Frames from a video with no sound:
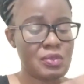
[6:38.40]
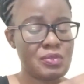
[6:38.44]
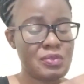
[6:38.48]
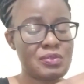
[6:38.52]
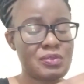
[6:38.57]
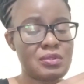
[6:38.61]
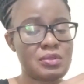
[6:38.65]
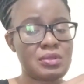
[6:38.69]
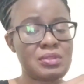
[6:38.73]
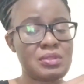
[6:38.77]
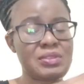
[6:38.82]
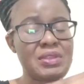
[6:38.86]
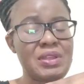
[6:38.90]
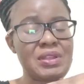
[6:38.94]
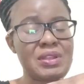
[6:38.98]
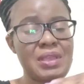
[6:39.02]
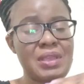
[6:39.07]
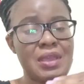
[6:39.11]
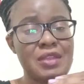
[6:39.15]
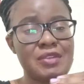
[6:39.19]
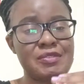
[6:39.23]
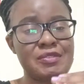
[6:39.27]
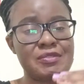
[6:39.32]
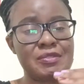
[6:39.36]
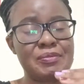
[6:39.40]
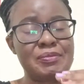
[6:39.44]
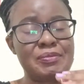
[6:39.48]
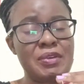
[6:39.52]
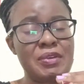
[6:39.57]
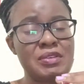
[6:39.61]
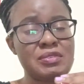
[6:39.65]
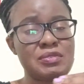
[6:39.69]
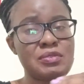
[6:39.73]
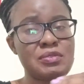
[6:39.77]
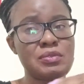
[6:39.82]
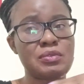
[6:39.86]
You're not that kind of a
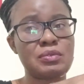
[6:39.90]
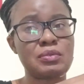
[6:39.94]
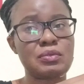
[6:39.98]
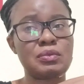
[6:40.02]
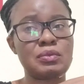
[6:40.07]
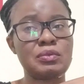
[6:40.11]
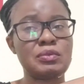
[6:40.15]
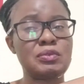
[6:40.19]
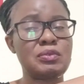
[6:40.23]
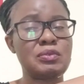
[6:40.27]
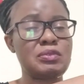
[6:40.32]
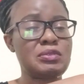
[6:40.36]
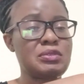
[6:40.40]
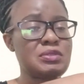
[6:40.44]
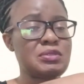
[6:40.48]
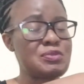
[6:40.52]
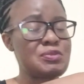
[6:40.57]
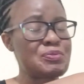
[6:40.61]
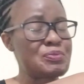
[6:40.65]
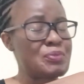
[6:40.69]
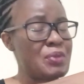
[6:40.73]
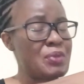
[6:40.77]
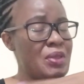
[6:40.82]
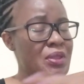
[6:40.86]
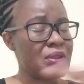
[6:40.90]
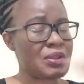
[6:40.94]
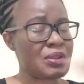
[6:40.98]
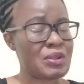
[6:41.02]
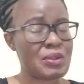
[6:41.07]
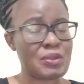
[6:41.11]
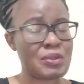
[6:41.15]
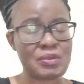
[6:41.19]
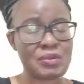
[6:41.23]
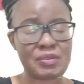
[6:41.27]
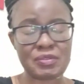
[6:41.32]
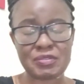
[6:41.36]
person who would spend a
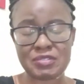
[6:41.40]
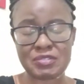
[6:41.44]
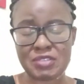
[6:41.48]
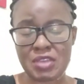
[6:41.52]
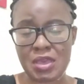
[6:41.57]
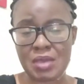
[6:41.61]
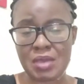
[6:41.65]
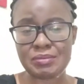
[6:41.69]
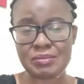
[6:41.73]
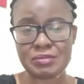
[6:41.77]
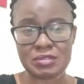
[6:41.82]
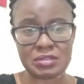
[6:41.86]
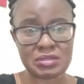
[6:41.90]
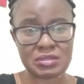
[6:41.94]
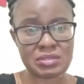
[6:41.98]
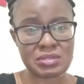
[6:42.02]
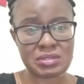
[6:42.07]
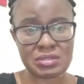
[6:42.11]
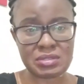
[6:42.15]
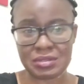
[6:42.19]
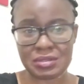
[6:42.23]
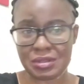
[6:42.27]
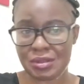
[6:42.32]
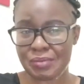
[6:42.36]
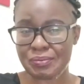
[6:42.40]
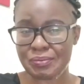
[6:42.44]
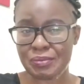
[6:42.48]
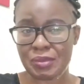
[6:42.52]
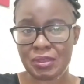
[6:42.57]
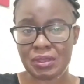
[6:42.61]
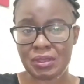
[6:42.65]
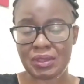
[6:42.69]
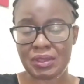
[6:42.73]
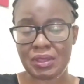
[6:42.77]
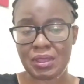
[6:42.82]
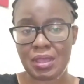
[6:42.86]
lot of time just
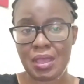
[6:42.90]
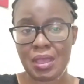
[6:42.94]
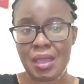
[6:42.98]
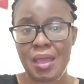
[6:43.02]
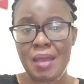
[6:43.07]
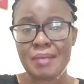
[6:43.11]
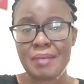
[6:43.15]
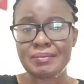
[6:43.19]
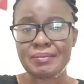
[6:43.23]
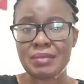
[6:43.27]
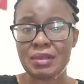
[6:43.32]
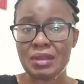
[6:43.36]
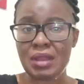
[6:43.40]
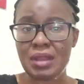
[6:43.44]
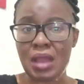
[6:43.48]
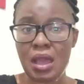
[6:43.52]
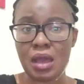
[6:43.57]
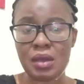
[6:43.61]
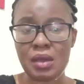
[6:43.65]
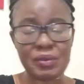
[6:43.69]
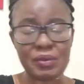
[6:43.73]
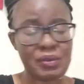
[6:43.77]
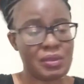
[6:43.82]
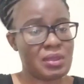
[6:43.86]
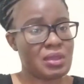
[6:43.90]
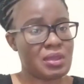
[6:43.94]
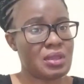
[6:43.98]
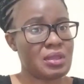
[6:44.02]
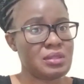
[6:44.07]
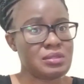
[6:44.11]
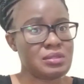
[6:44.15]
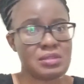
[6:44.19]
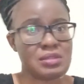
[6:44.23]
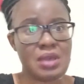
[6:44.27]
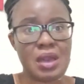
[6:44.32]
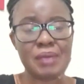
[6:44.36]
sleeping. But now
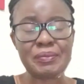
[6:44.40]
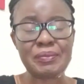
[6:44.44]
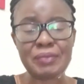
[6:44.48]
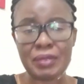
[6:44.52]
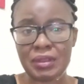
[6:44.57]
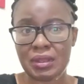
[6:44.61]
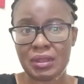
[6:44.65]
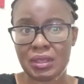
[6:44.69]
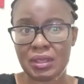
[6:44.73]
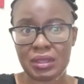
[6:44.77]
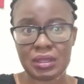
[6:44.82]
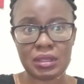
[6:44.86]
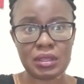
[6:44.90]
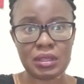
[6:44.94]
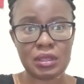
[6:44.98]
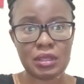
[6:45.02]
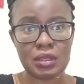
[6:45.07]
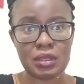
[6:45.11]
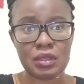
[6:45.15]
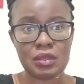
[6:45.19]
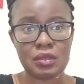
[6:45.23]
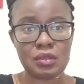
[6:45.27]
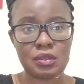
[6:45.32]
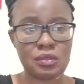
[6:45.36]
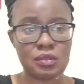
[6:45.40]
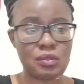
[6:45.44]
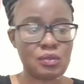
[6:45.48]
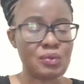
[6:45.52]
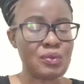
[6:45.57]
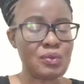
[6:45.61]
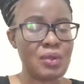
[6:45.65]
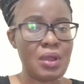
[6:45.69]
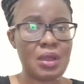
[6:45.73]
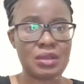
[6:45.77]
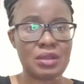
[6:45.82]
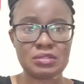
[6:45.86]
it's happening.
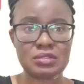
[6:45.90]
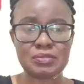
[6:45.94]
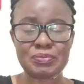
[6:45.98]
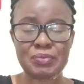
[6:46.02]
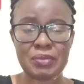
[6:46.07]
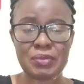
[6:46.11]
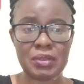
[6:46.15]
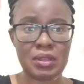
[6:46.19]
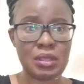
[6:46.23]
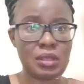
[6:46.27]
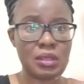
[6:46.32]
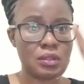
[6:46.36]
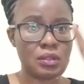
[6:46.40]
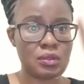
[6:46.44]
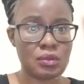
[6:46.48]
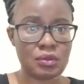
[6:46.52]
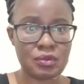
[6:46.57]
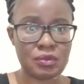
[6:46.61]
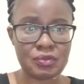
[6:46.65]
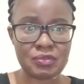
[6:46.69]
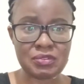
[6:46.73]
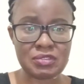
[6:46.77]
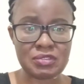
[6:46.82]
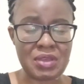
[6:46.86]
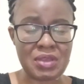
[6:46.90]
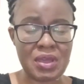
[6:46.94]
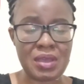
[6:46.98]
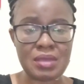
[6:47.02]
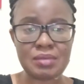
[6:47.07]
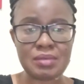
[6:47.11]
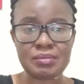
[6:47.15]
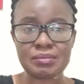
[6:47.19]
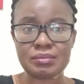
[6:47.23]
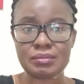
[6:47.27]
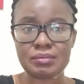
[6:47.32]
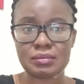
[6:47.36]
You are spending a lot of
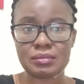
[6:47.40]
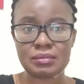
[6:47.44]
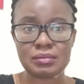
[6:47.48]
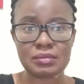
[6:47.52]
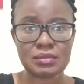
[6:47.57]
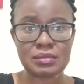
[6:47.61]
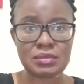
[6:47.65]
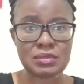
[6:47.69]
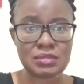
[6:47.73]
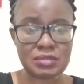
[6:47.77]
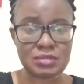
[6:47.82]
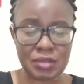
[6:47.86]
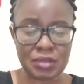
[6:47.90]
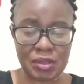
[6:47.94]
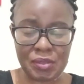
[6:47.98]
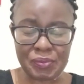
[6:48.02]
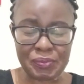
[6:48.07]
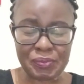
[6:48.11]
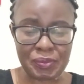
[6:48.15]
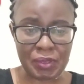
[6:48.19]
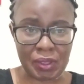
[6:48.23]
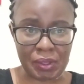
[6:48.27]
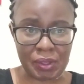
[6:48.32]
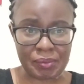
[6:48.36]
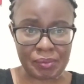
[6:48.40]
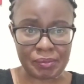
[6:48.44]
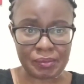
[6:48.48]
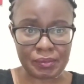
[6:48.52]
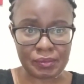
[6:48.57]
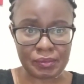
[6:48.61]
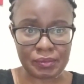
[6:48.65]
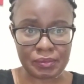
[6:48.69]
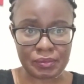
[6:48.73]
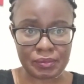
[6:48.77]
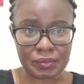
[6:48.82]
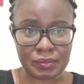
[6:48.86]
time sleeping.
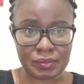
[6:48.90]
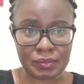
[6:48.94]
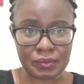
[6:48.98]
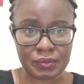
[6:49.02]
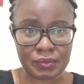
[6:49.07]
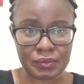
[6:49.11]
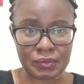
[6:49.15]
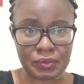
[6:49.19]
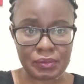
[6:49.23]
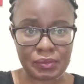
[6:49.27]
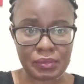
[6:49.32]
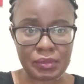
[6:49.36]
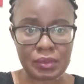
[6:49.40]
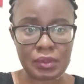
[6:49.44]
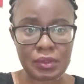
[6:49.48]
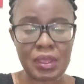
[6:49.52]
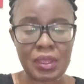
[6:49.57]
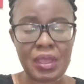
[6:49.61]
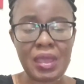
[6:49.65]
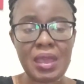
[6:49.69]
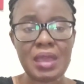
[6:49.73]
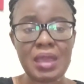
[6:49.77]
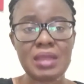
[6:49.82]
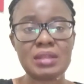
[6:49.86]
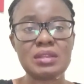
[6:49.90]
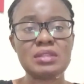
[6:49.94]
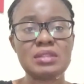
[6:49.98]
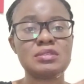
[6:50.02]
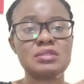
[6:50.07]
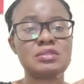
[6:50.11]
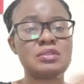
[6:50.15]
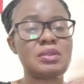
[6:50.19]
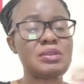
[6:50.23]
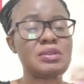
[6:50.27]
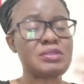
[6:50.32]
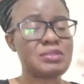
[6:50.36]
And
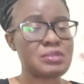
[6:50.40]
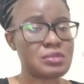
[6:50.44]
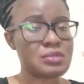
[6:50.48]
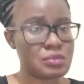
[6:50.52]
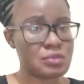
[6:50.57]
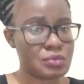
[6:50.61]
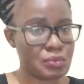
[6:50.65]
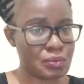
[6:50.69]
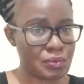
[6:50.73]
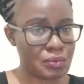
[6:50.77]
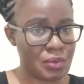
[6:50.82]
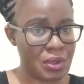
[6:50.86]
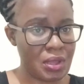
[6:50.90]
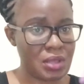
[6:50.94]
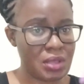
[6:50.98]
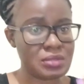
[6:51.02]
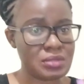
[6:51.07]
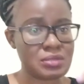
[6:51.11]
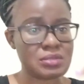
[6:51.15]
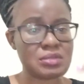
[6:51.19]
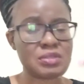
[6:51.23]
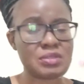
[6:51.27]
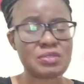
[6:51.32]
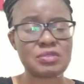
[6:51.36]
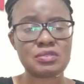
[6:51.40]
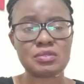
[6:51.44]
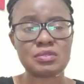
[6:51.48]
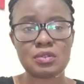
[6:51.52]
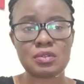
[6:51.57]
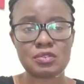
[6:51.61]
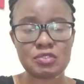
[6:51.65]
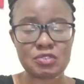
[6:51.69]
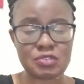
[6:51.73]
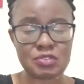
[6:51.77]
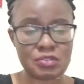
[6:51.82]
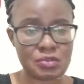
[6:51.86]
it's not just once, it's
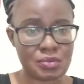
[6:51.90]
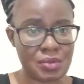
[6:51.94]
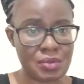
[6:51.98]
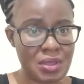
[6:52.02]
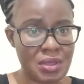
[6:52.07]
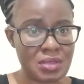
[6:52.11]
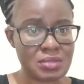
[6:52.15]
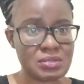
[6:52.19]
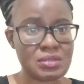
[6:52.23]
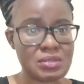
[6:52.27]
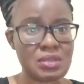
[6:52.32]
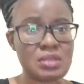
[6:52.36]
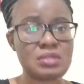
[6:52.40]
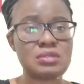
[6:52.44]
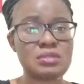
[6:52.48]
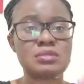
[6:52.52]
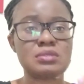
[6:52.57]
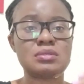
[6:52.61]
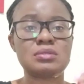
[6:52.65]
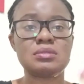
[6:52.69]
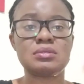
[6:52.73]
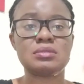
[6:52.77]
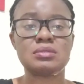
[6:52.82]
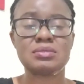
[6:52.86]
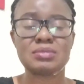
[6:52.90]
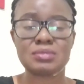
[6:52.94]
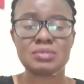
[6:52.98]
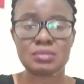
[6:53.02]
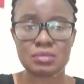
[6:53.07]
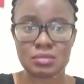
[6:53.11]
not twice, it's